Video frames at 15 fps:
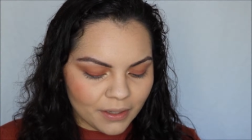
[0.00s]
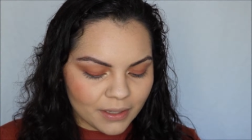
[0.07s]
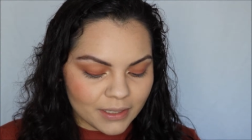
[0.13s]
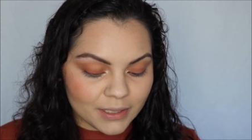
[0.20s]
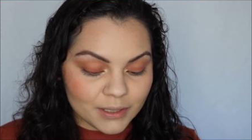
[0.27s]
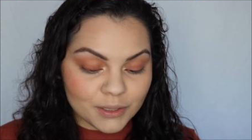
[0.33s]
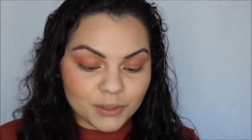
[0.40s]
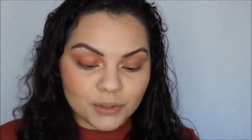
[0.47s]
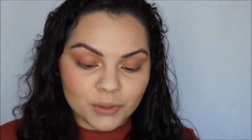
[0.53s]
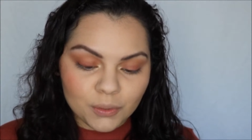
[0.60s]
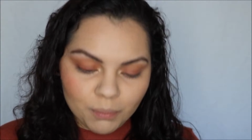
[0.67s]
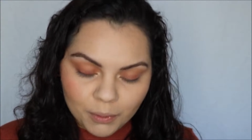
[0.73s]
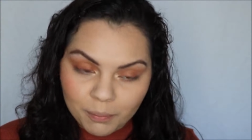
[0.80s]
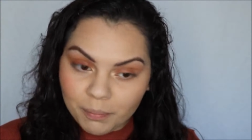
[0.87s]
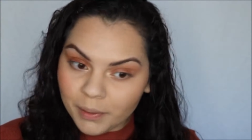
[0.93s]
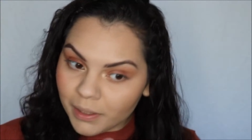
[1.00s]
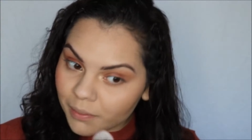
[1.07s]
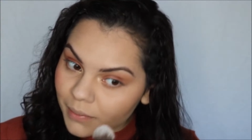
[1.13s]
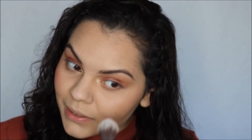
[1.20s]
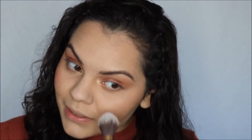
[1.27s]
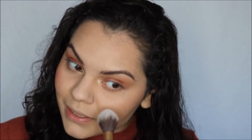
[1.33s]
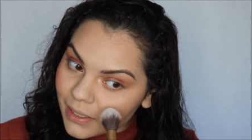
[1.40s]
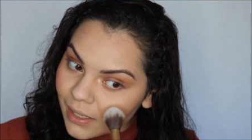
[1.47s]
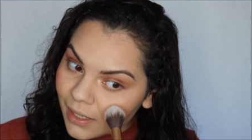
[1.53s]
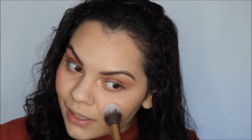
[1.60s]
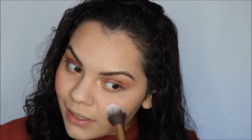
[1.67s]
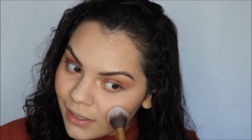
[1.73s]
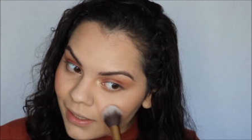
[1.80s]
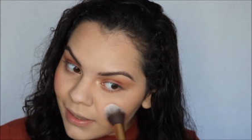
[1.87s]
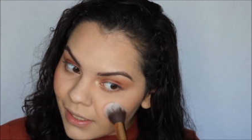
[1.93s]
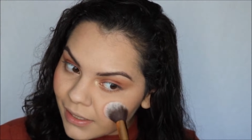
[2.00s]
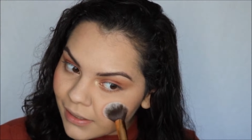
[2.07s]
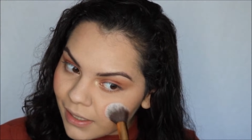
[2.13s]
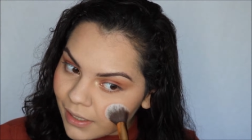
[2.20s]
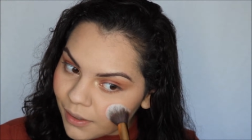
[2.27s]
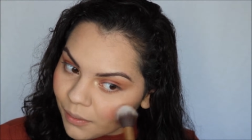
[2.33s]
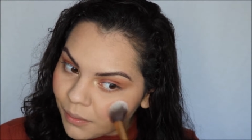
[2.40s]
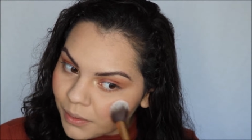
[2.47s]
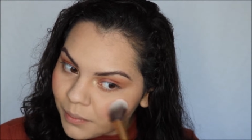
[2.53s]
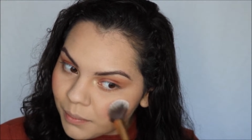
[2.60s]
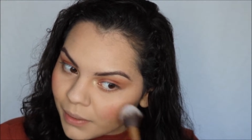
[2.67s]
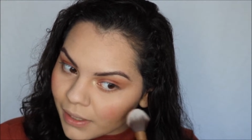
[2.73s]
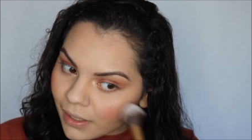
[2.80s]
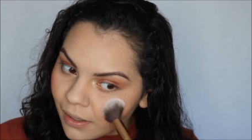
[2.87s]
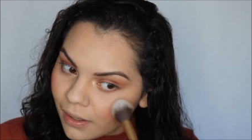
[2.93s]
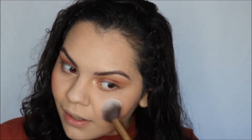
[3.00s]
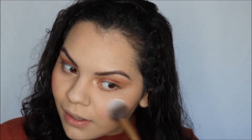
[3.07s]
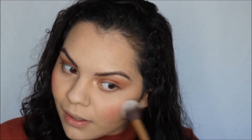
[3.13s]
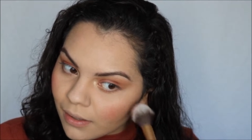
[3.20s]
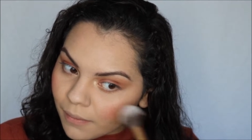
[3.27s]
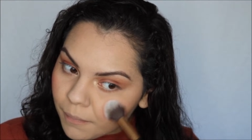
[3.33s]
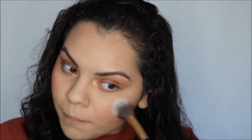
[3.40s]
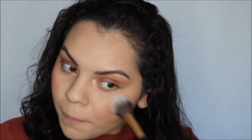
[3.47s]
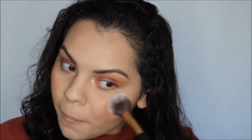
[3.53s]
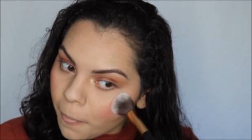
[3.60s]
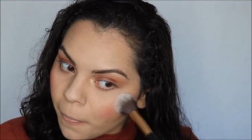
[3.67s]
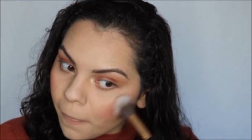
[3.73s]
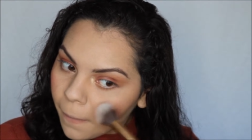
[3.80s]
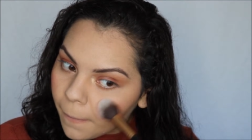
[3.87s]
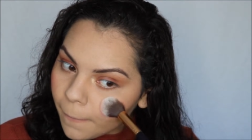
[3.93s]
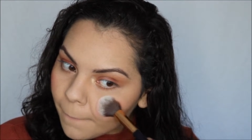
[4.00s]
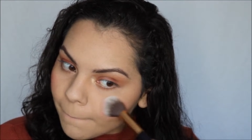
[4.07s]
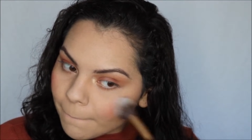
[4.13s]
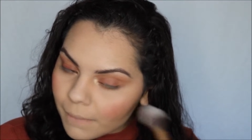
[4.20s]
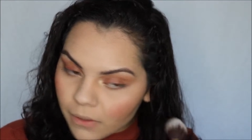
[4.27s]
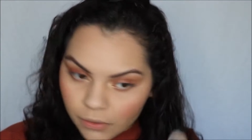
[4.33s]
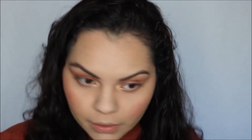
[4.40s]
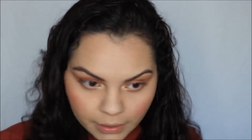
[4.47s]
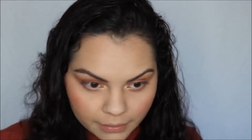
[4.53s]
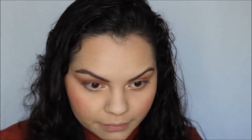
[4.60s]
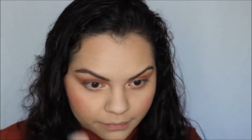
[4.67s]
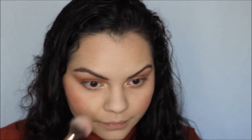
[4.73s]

This is super pigmented. I didn't think that it would be. Okay.